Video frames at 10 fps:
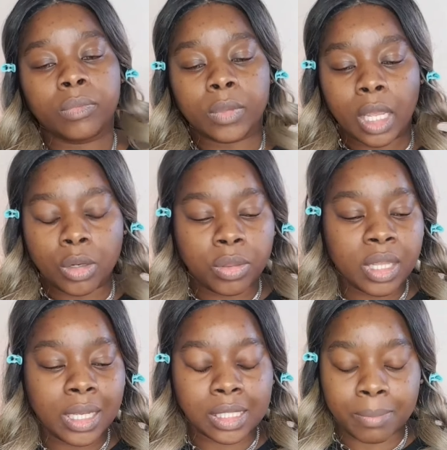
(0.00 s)
I don't
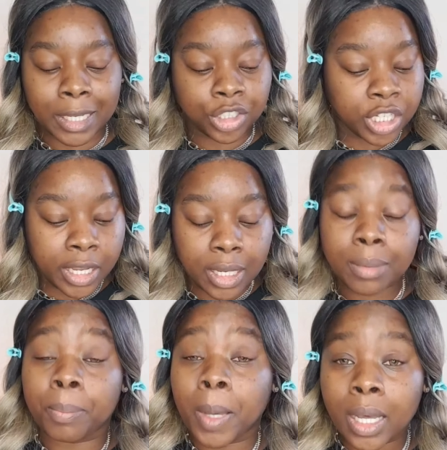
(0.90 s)
think it's my
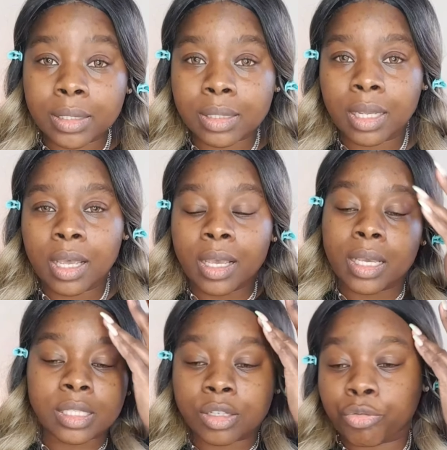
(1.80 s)
shade, but
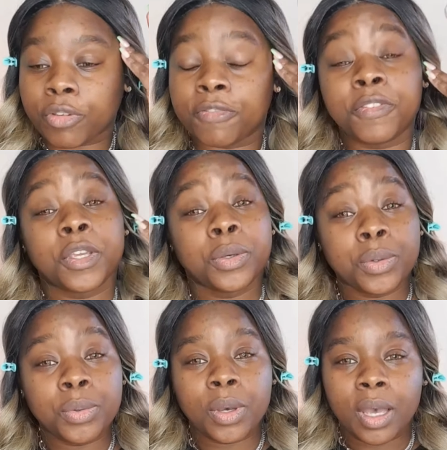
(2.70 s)
it's a
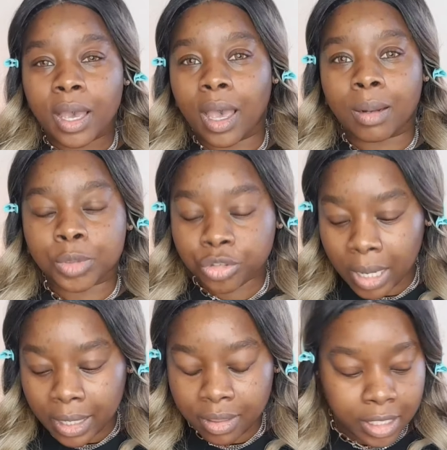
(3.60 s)
review. I'm
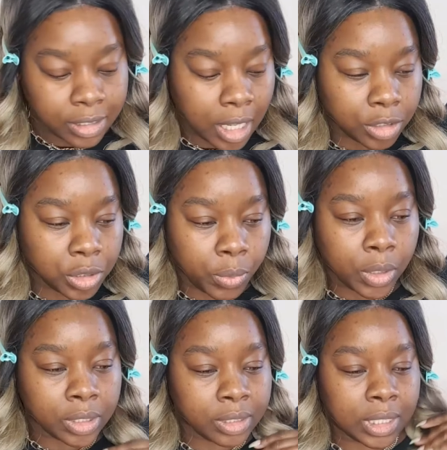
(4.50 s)
trying things out, so we're going
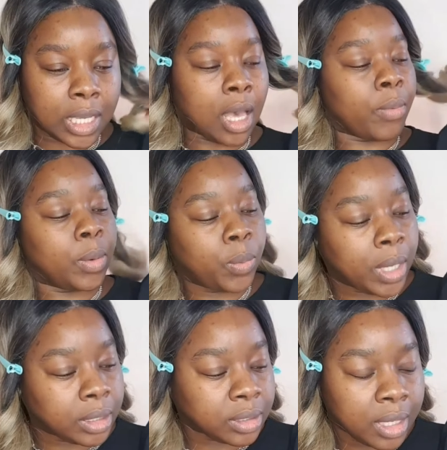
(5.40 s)
to see how it
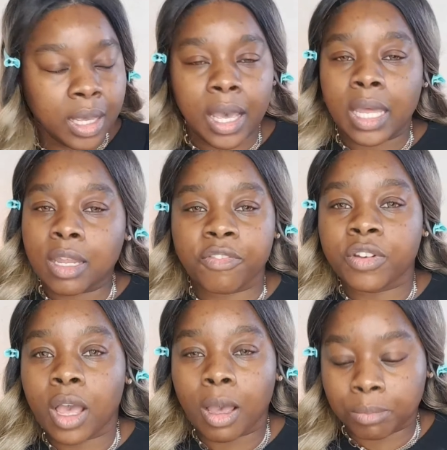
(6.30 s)
works. And if
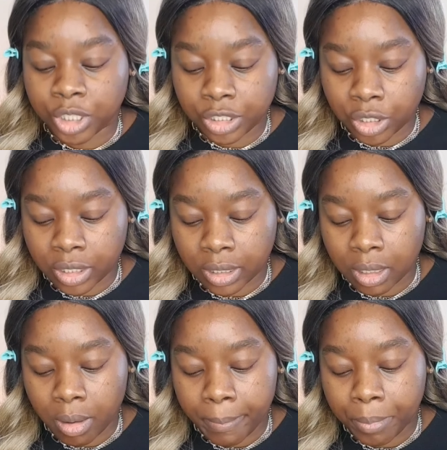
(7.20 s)
not, I'm just going to
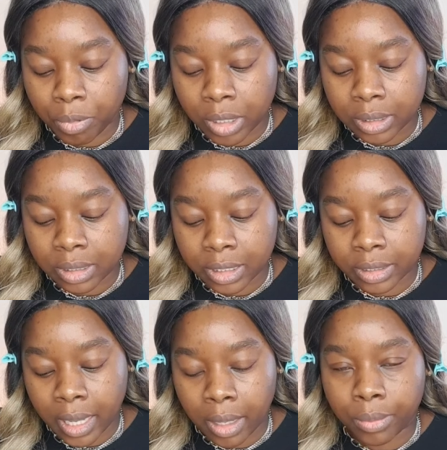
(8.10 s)
bronze it
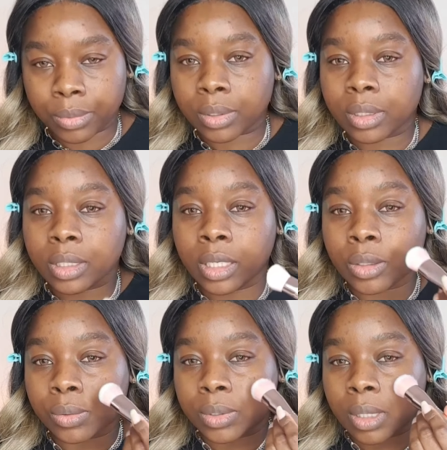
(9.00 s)
down, you
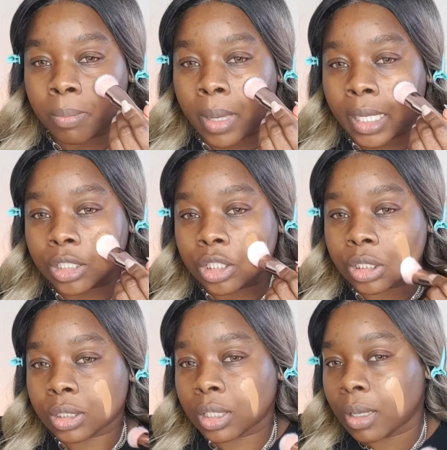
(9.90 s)
know, to
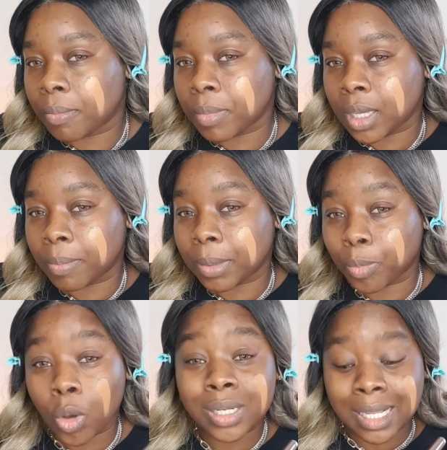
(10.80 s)
match me a bit
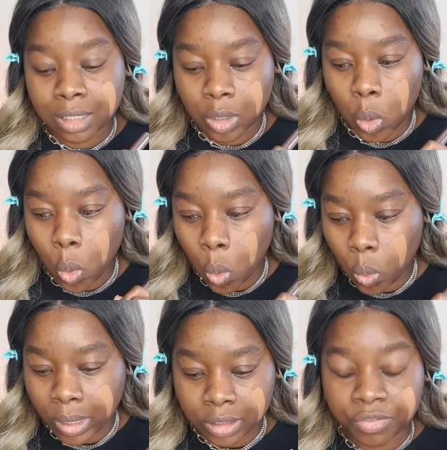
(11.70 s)
more. That's
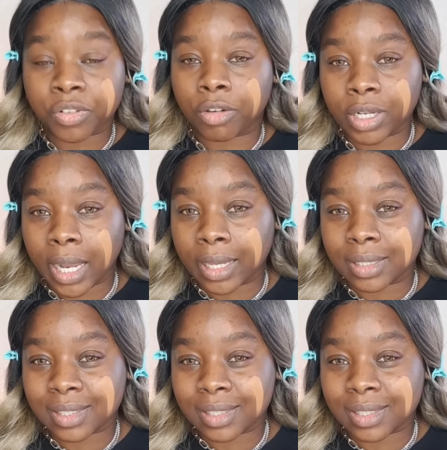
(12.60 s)
very light.